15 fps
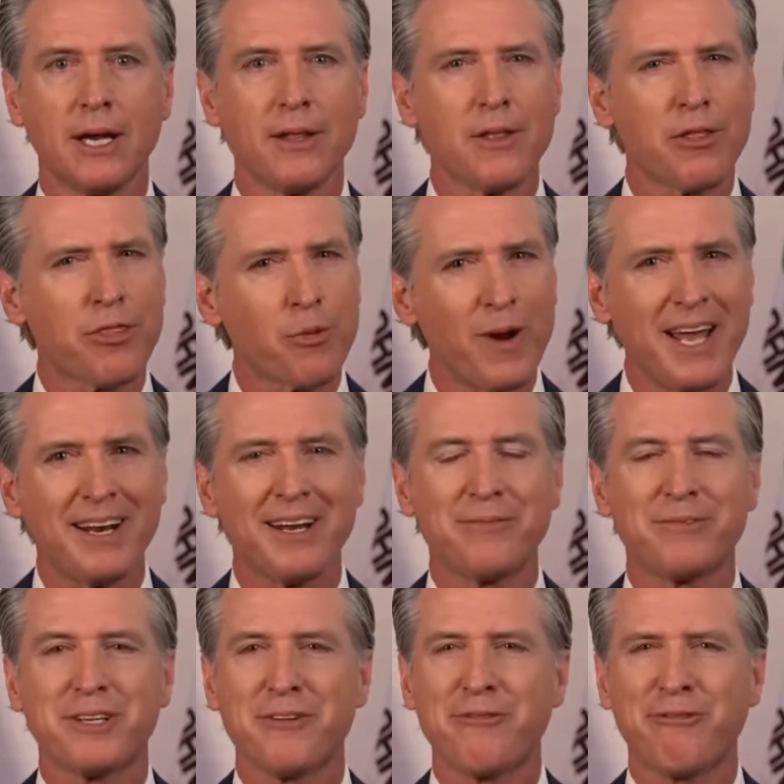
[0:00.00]
And the threat
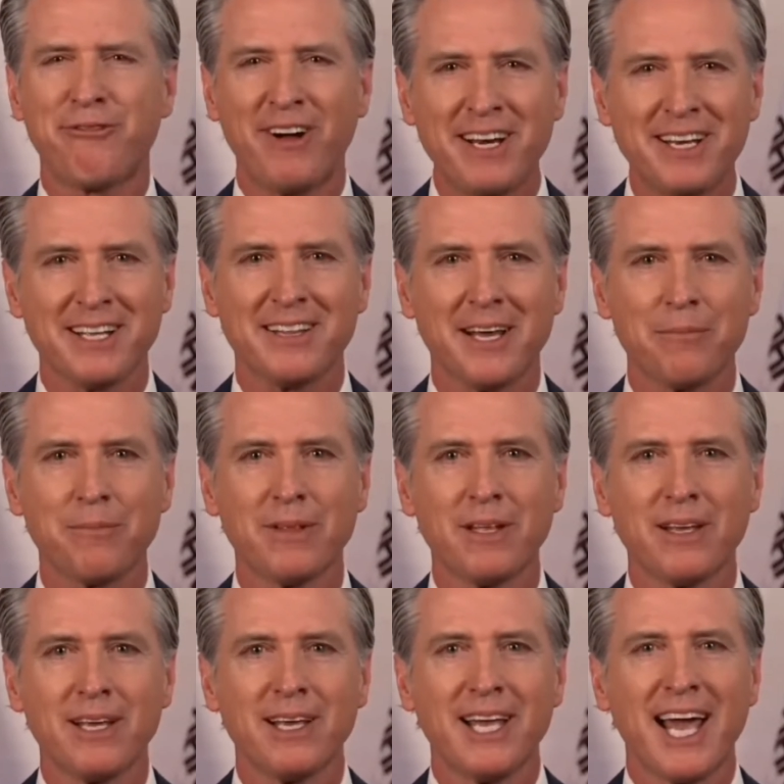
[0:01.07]
of defunding them,
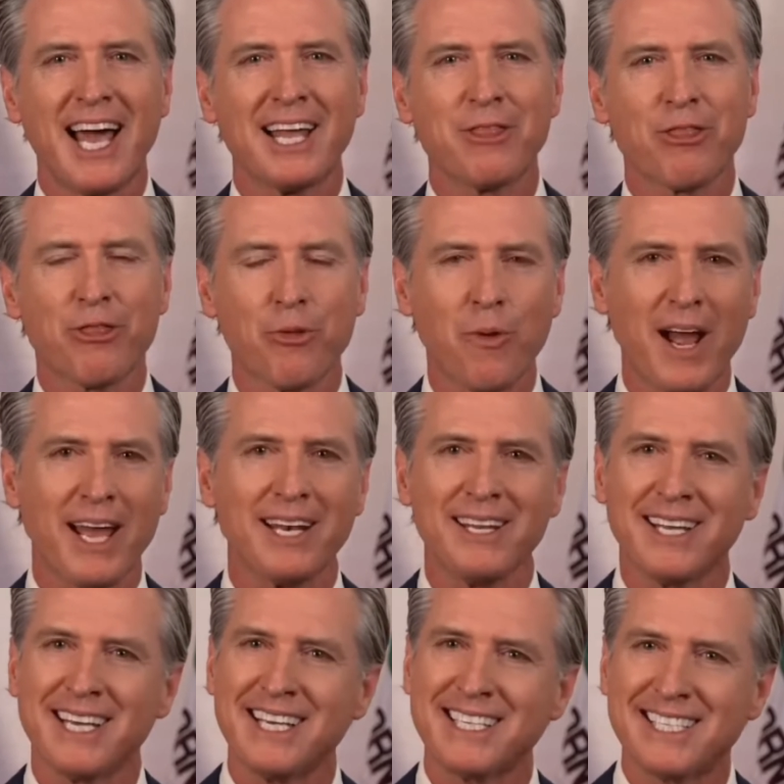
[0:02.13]
at
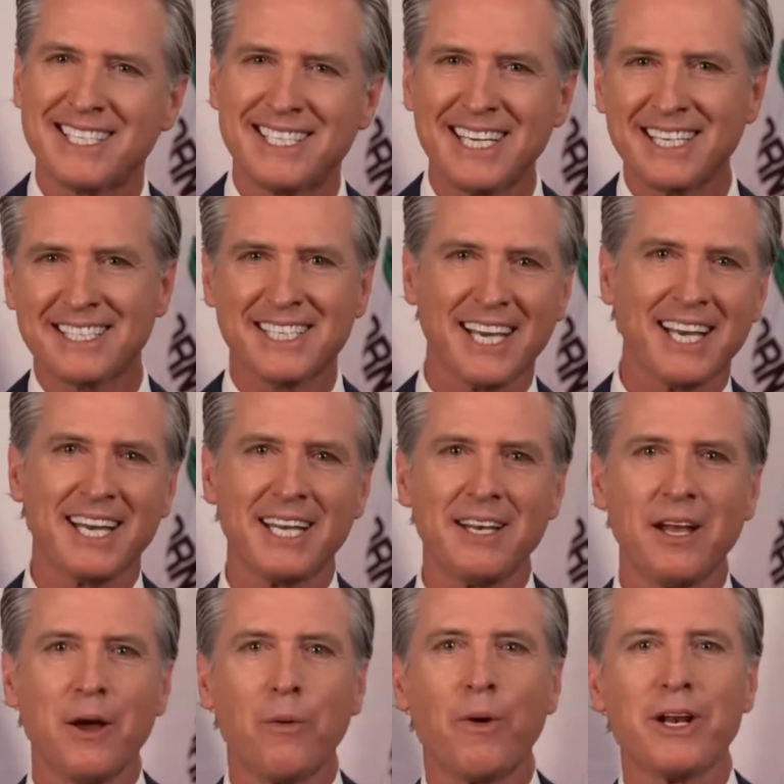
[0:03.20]
threat, he's
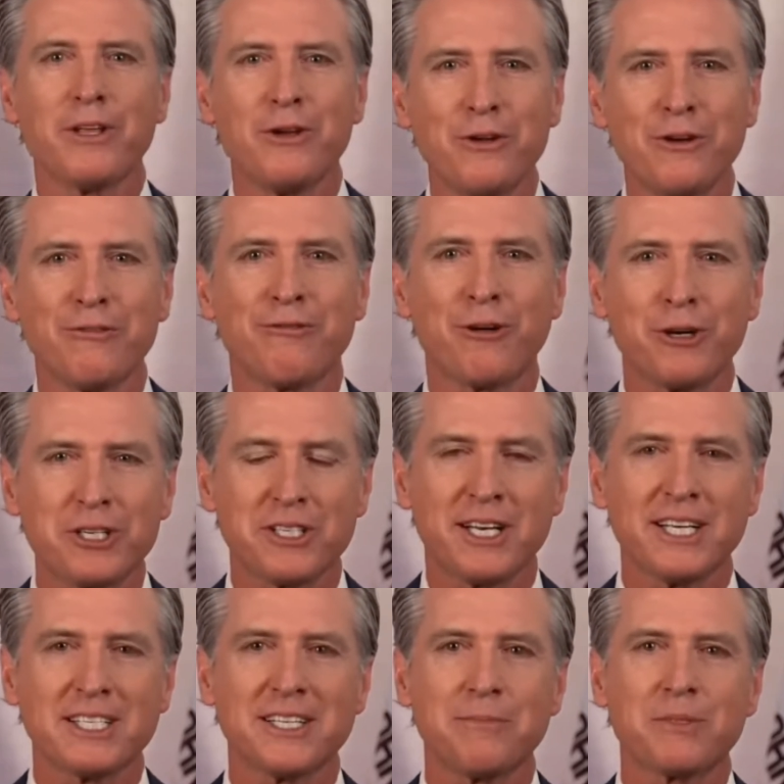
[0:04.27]
dictating what
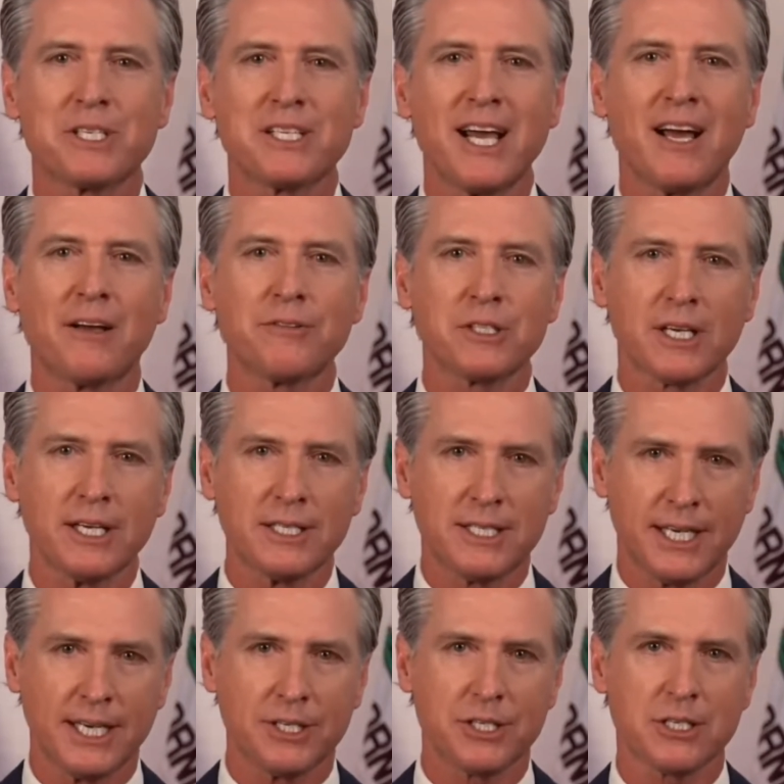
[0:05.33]
universities themselves can
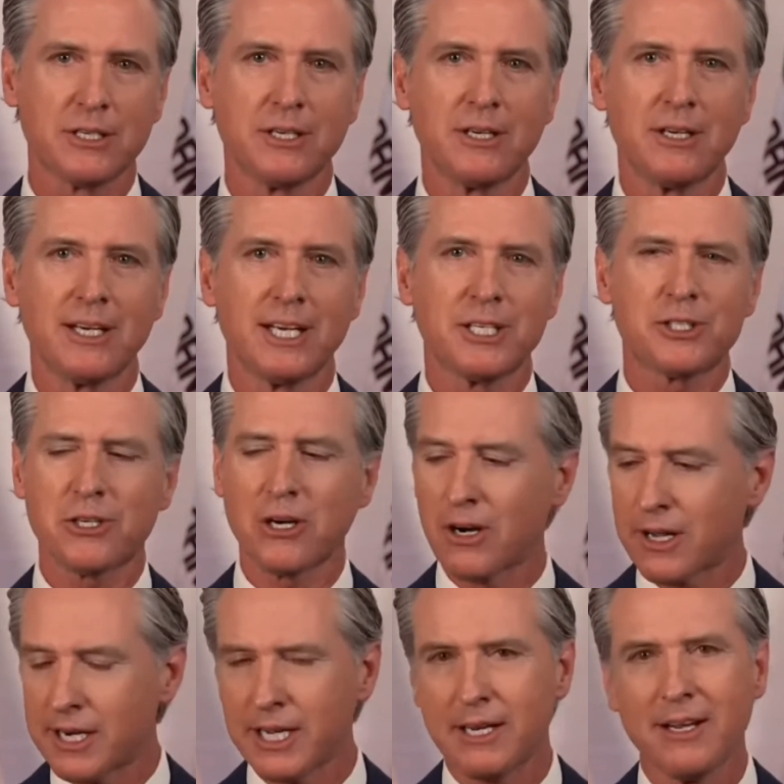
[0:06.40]
teach. He's
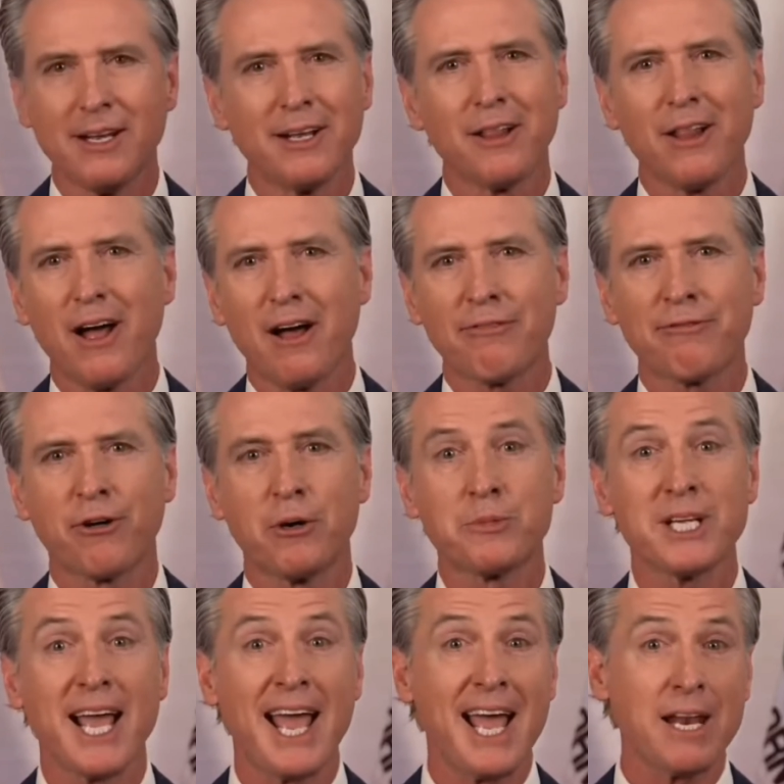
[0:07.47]
targeting law
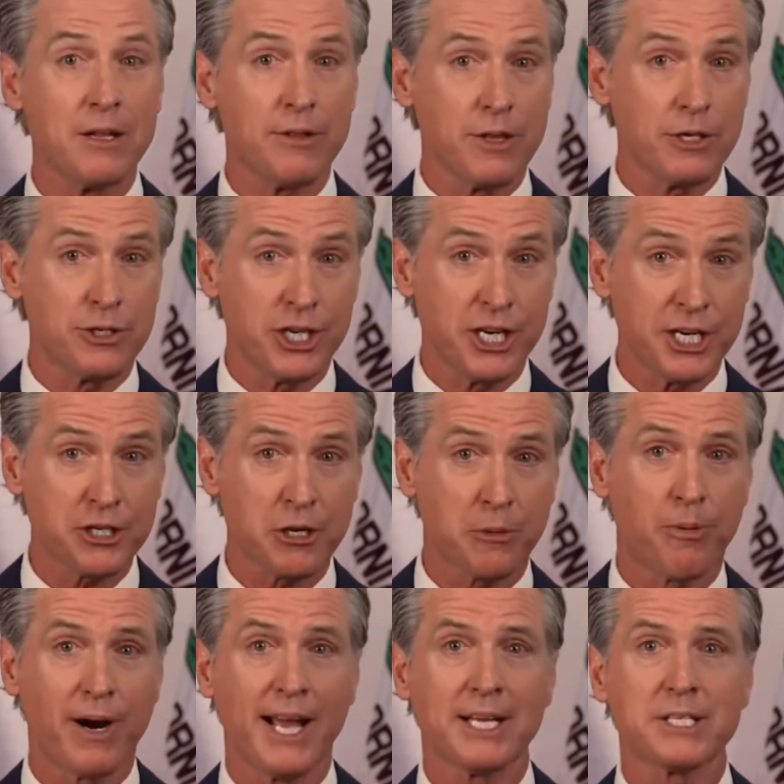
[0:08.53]
firms and the judicial
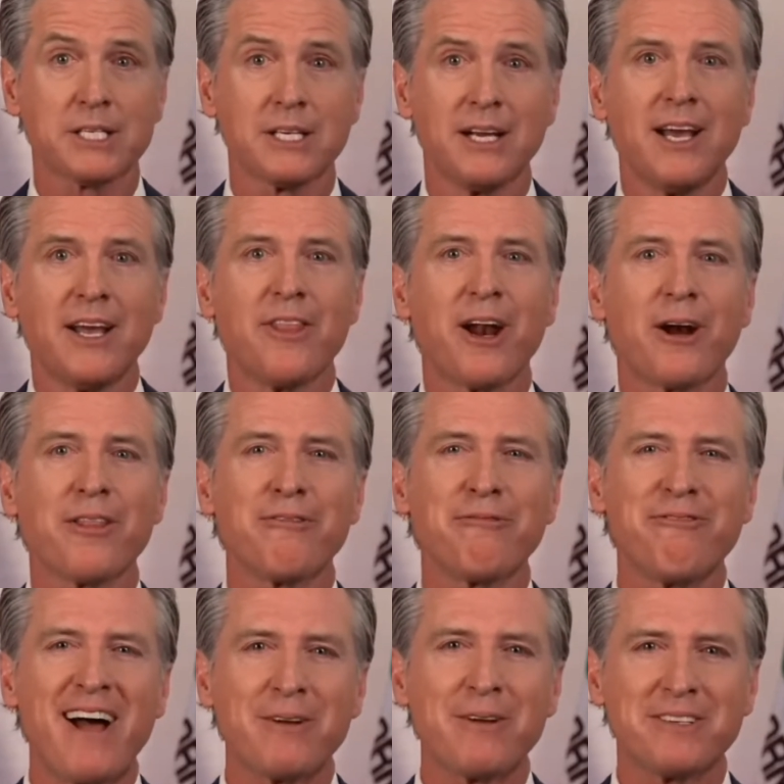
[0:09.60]
branch that are the
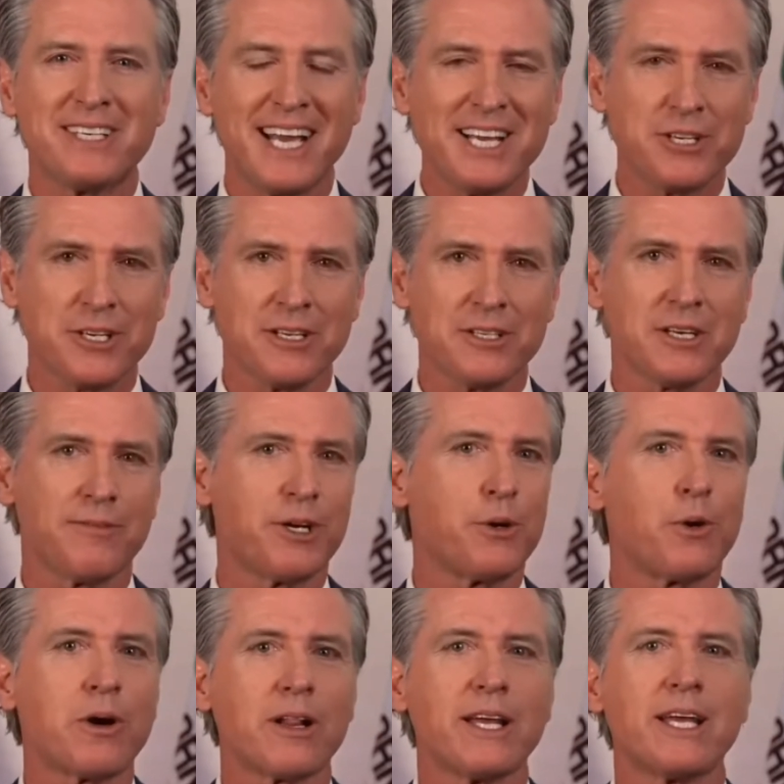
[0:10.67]
foundations of an
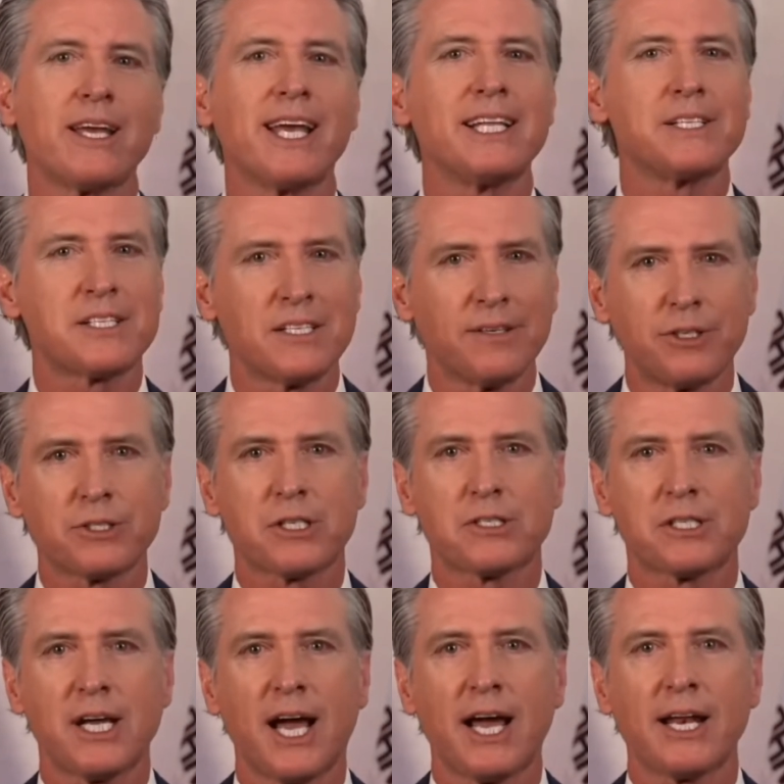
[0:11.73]
orderly and civil
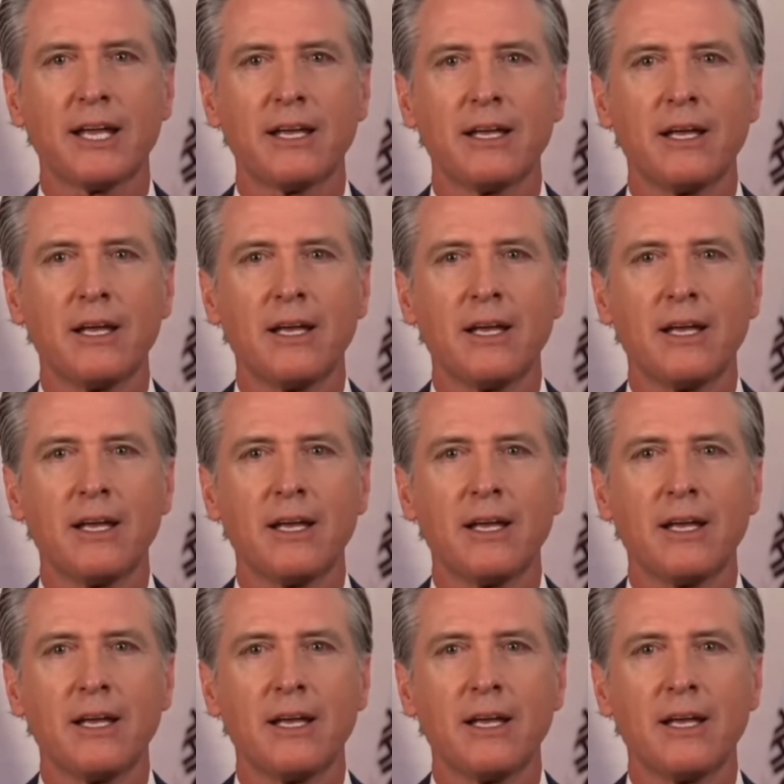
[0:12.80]
society.